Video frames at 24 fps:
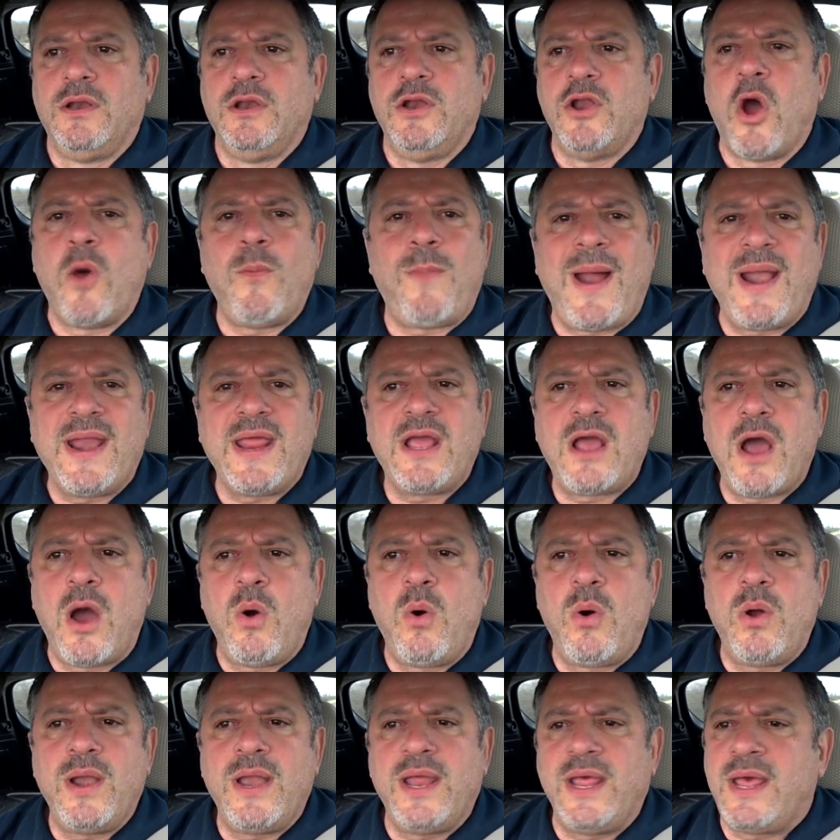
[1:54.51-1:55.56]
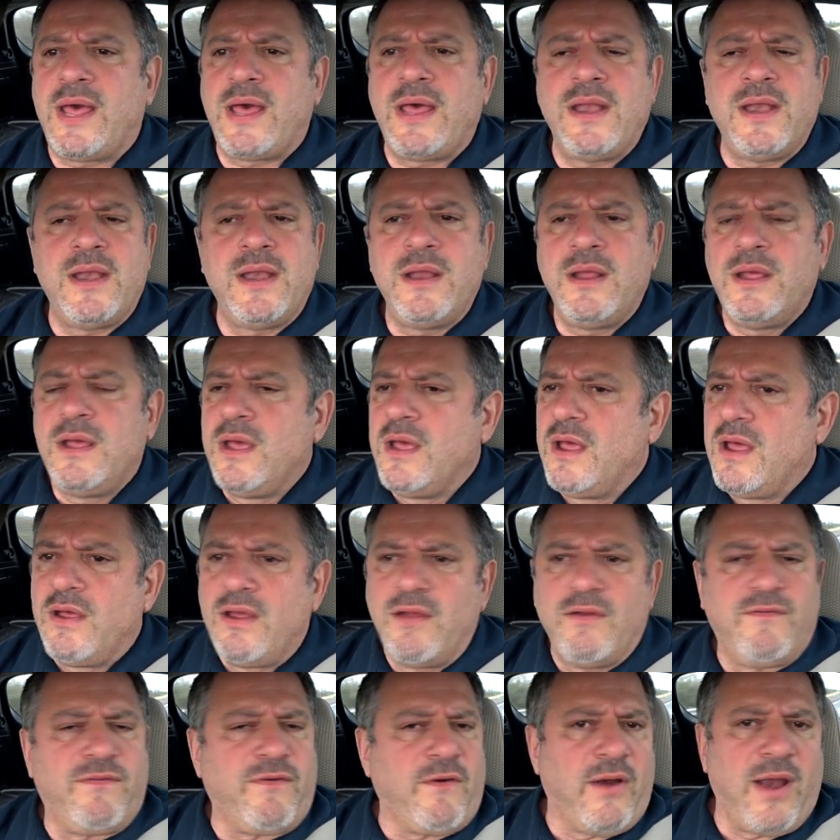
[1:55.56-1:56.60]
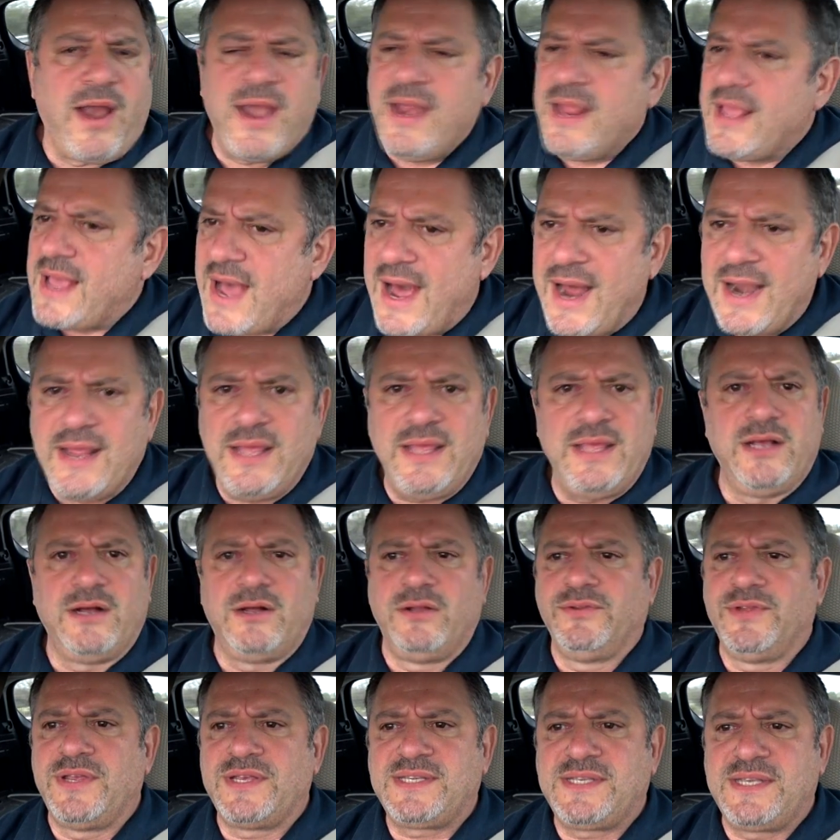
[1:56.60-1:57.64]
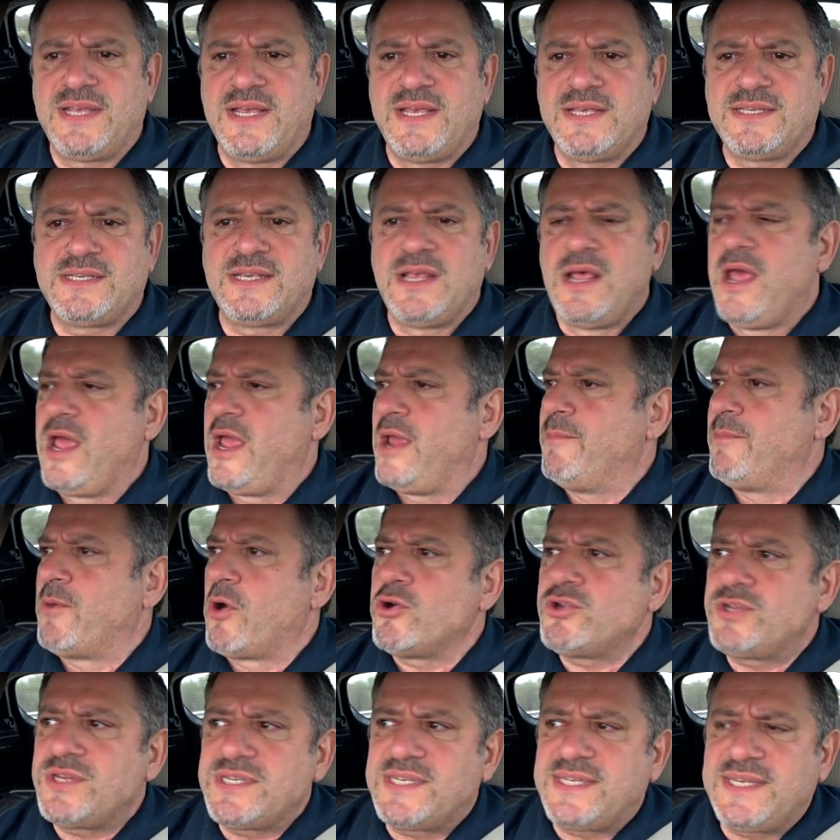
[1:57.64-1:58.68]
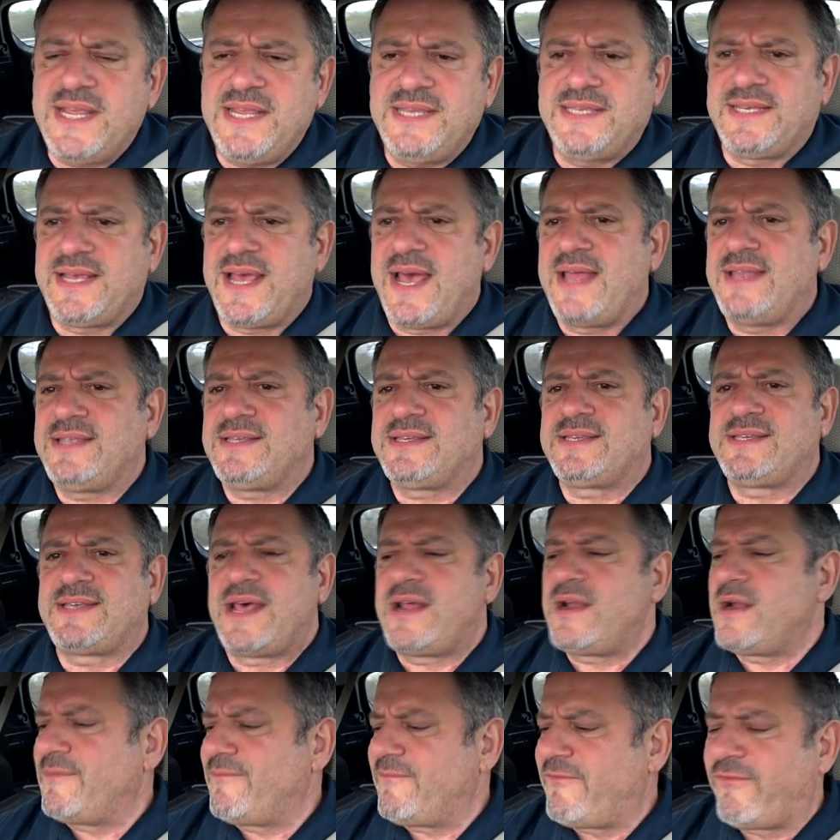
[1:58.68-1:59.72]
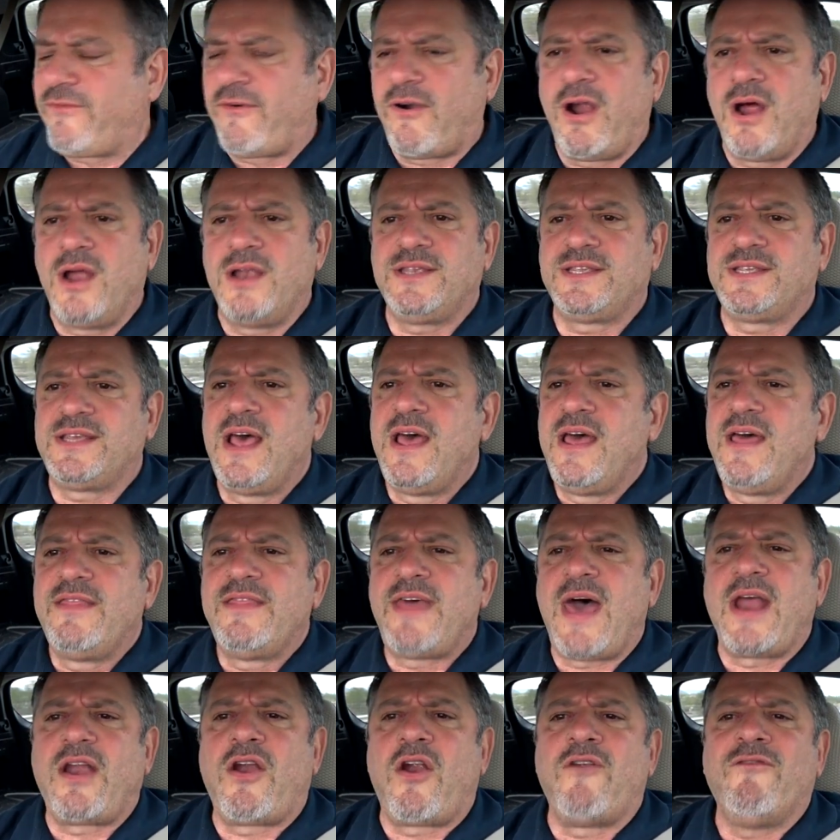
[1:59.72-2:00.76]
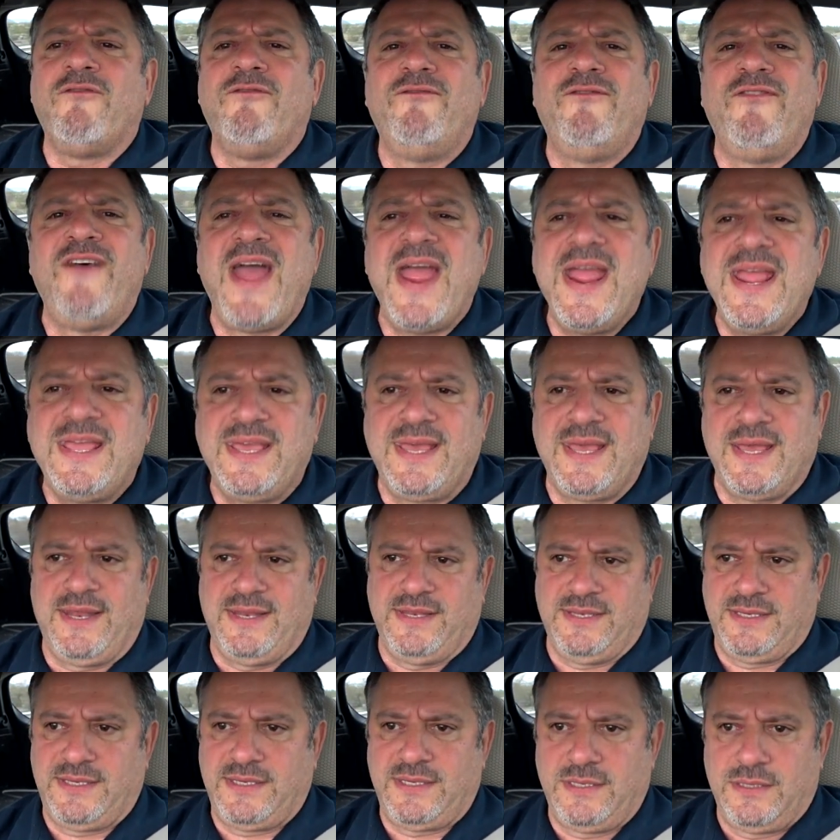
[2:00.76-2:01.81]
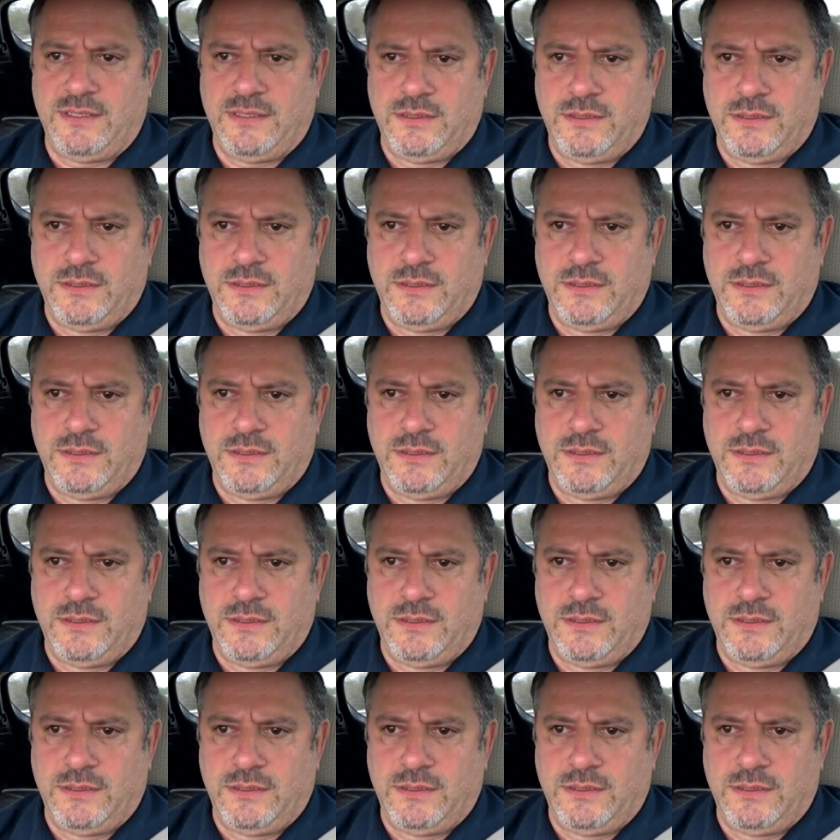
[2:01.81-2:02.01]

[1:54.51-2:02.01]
Nobody going in for any kind of illnesses. Emergency tents set up front that are vacant.